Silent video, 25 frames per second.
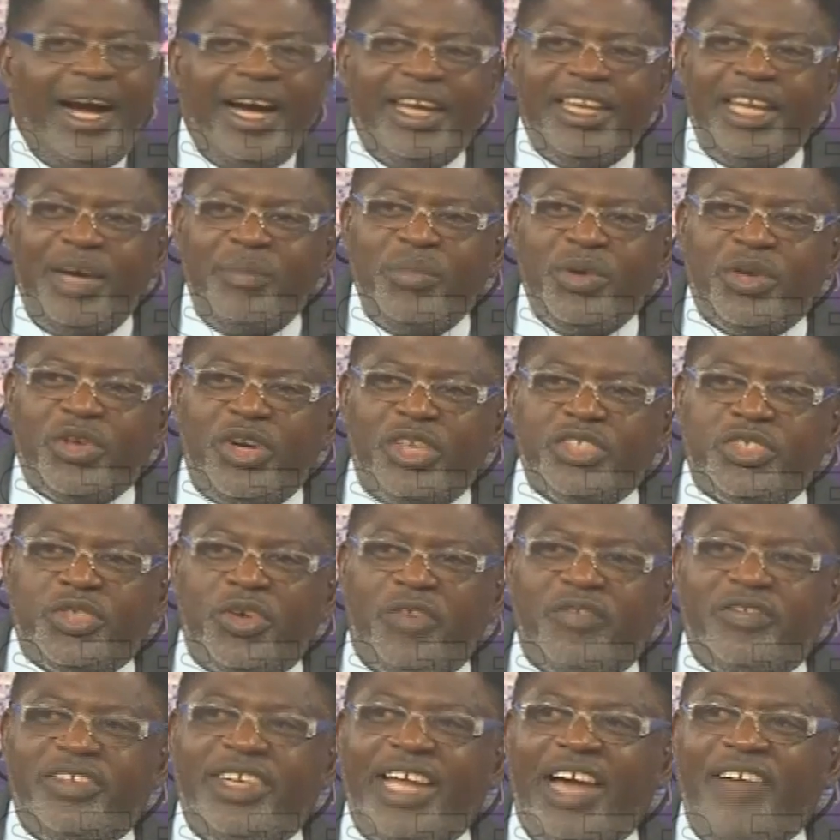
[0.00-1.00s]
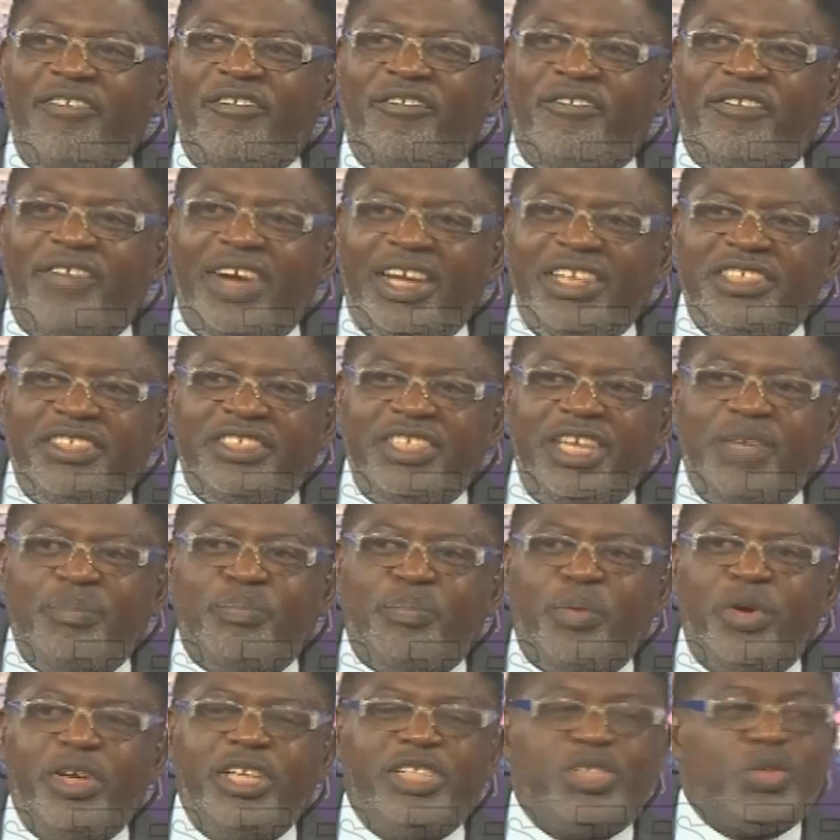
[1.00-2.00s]
either because of
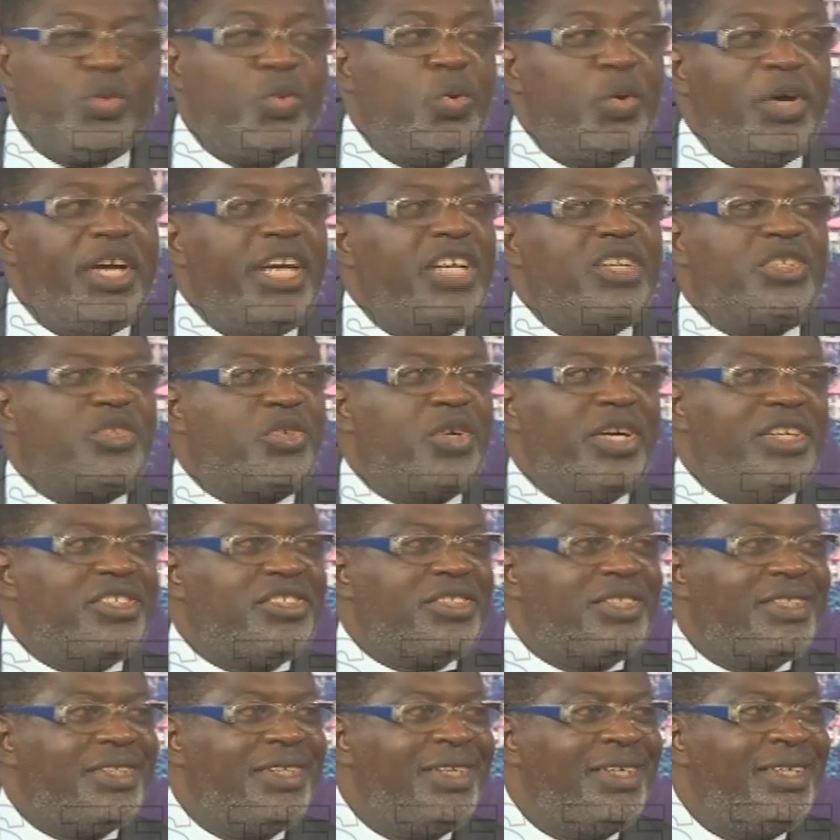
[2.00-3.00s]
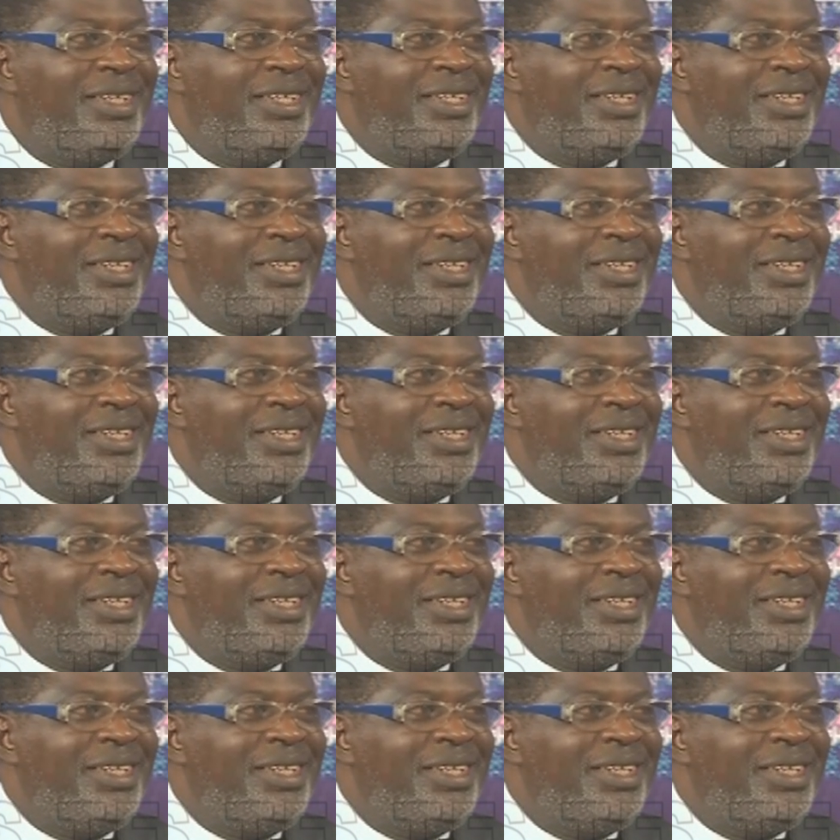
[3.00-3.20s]
divergent political interest,